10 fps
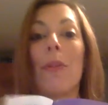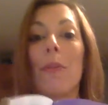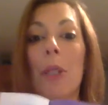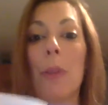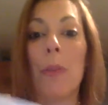
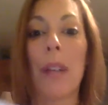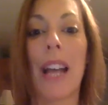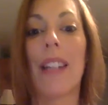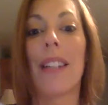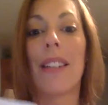meal
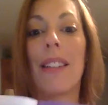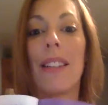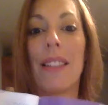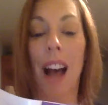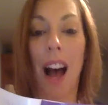plan is
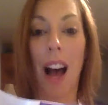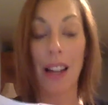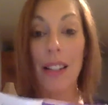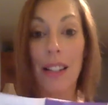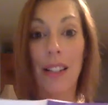
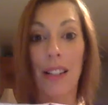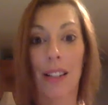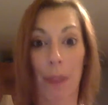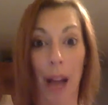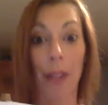designed
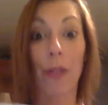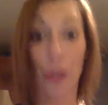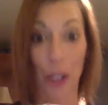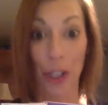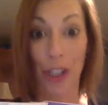by
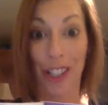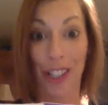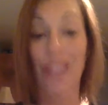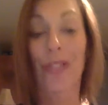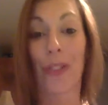
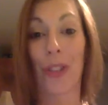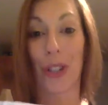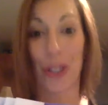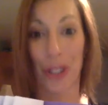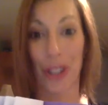nutritionists for a
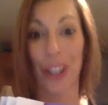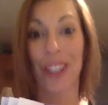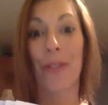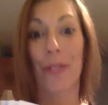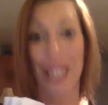
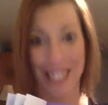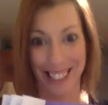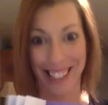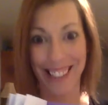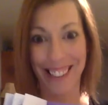certain
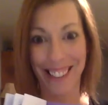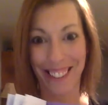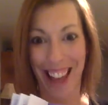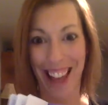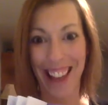reason,
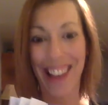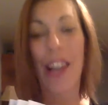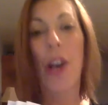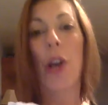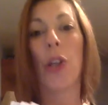okay?
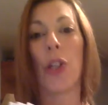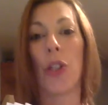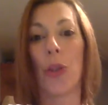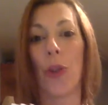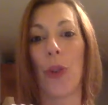
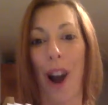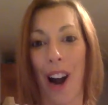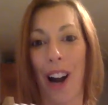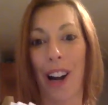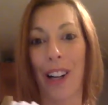
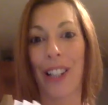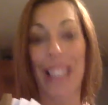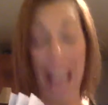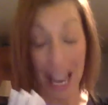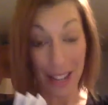
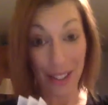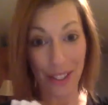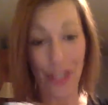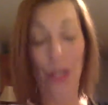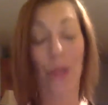Yes,
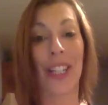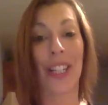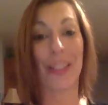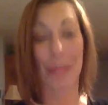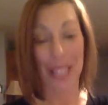you need
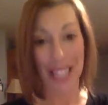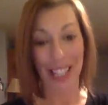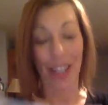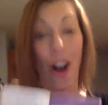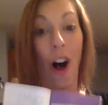to be
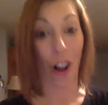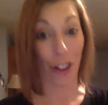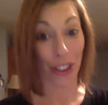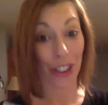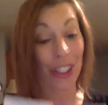eating
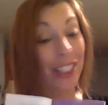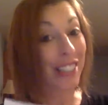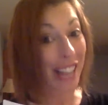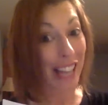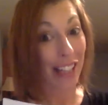all your
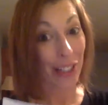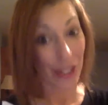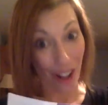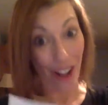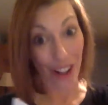containers
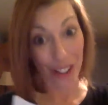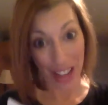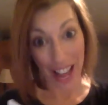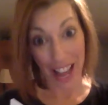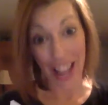all
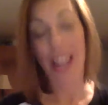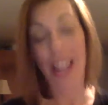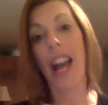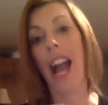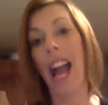day.
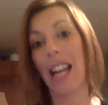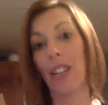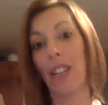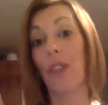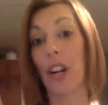And
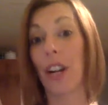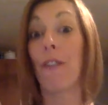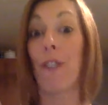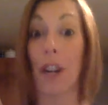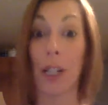it's very
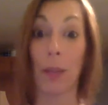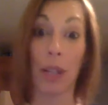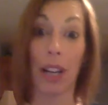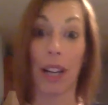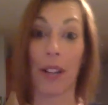funny
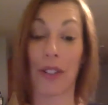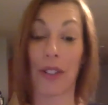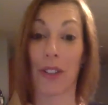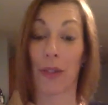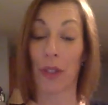because
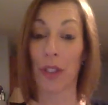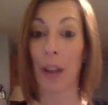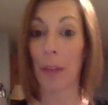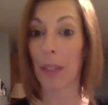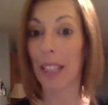the first
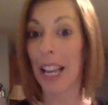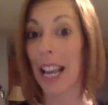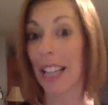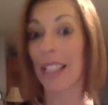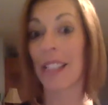couple of
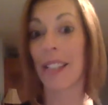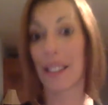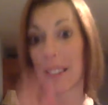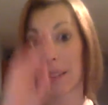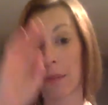days
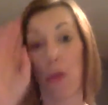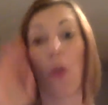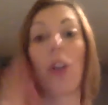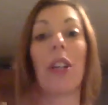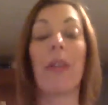
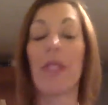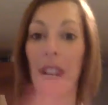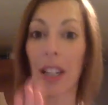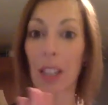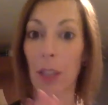before you even
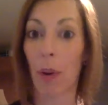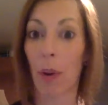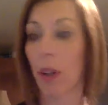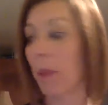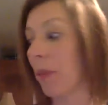start this
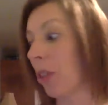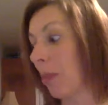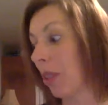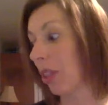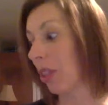program, you're going to
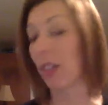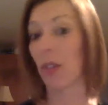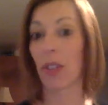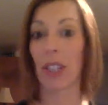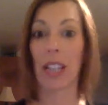be looking at
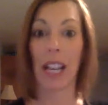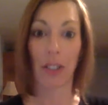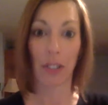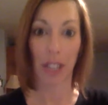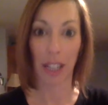those
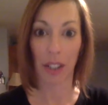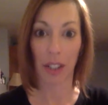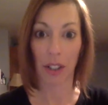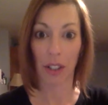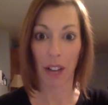containers thinking to
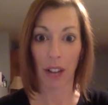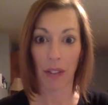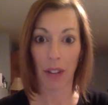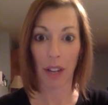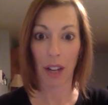yourself,
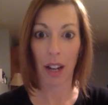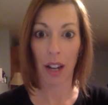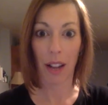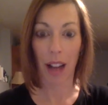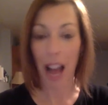
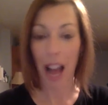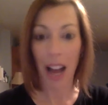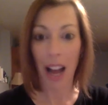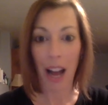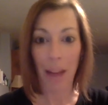
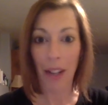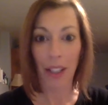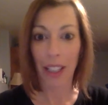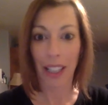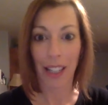I'm not
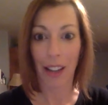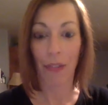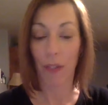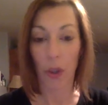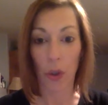going to get enough
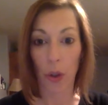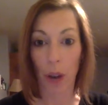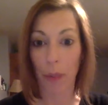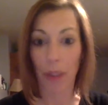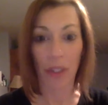food.
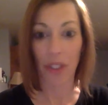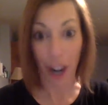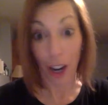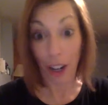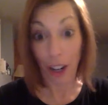I'm going to
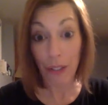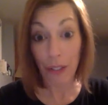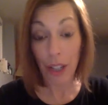starve.